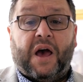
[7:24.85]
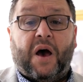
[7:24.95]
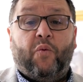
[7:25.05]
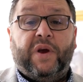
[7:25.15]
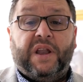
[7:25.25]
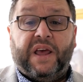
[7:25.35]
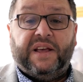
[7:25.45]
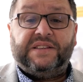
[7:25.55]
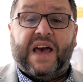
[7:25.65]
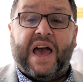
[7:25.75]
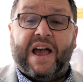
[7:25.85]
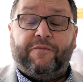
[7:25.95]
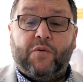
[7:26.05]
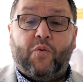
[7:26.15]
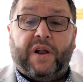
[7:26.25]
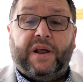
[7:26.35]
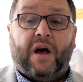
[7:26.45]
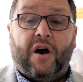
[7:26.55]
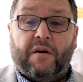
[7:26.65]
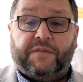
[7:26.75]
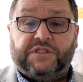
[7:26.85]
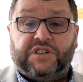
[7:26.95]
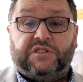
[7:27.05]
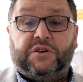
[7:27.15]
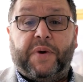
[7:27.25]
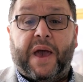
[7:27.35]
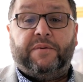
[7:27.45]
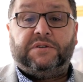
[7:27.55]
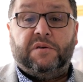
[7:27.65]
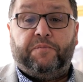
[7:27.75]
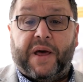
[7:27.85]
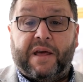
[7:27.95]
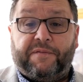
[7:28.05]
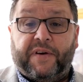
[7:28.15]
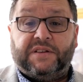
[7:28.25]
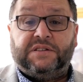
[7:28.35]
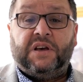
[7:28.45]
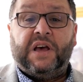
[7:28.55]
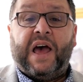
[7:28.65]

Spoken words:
and we need everyone in Hertfordshire to be able to benefit